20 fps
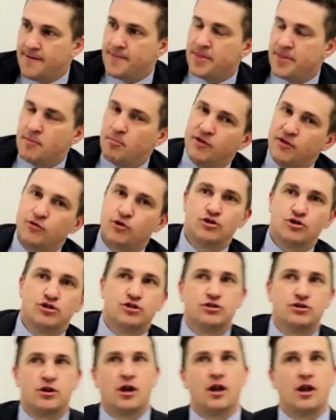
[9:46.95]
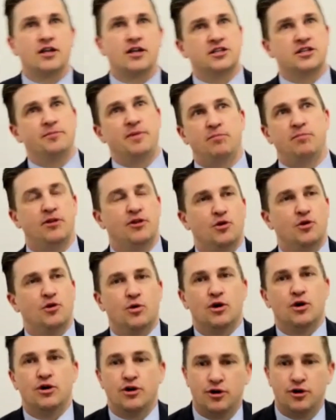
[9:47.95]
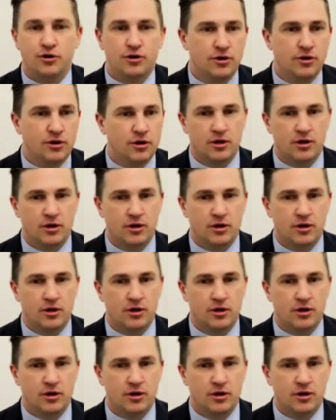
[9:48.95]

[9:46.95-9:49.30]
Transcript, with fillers: But of course, there's lots of people in the world who